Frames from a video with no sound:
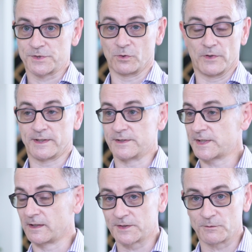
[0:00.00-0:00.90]
or they can
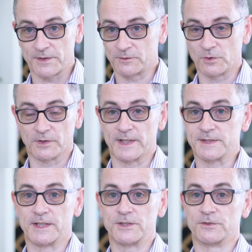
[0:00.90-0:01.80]
sell to other
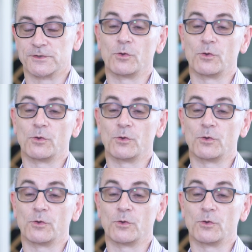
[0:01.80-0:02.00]
organisations,